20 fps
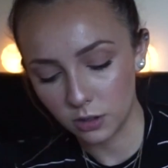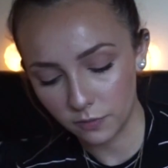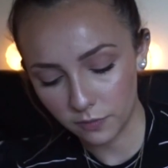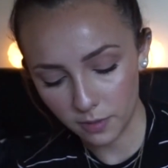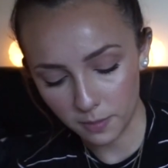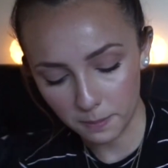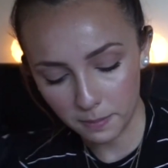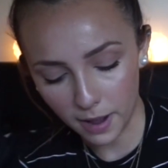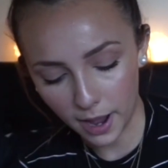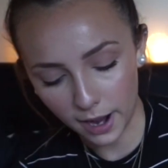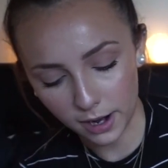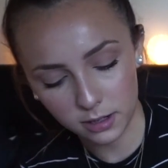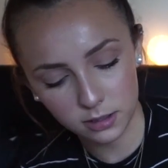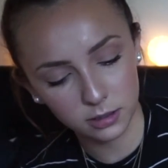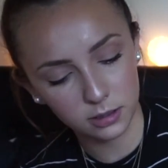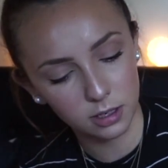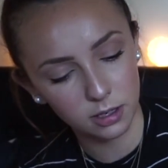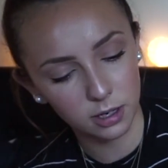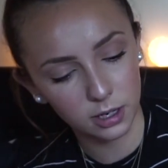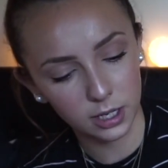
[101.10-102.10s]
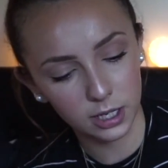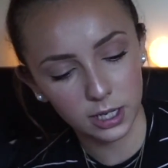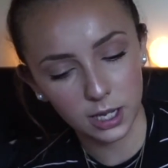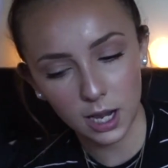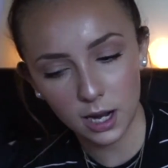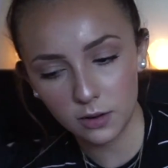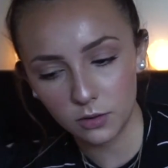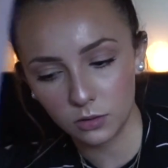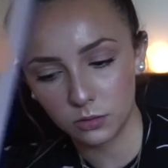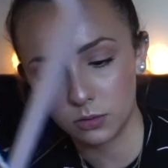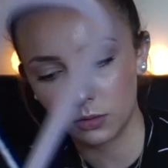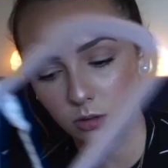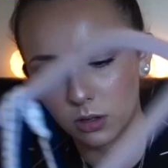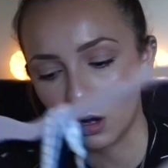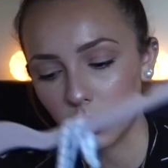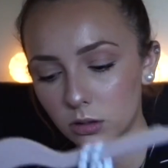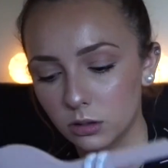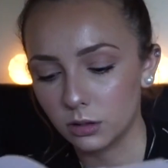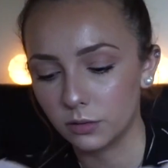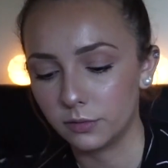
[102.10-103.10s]
From PacSun again. This is
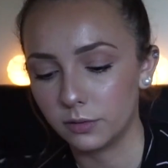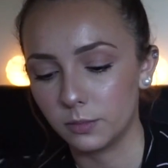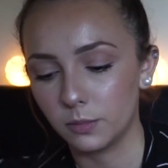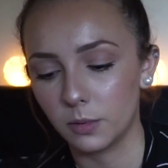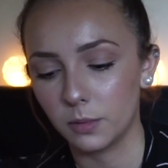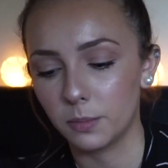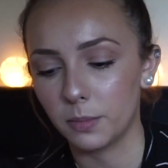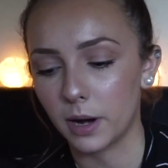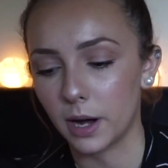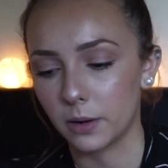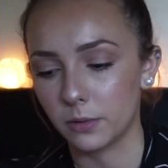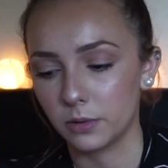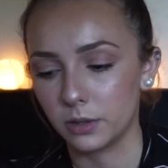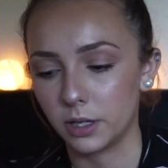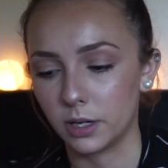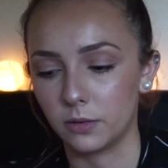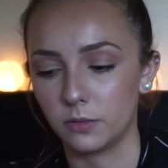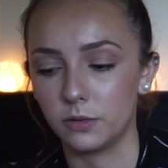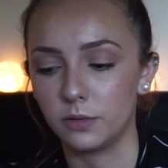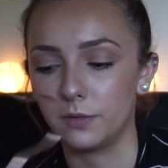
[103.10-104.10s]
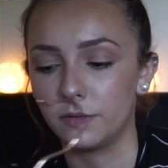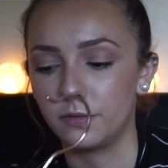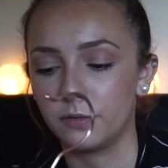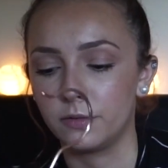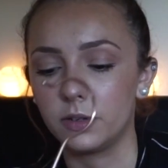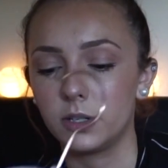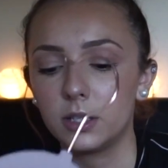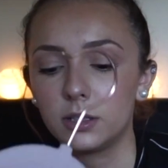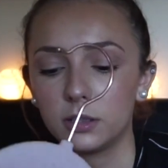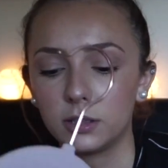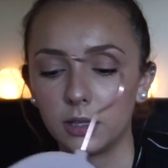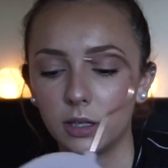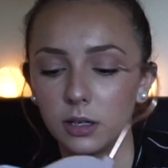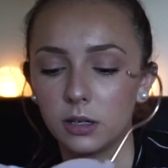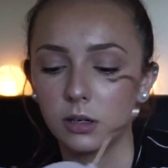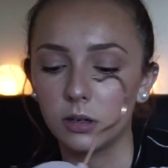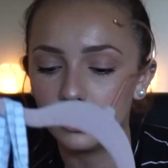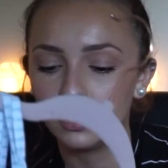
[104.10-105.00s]
also from a buy one get one free sale.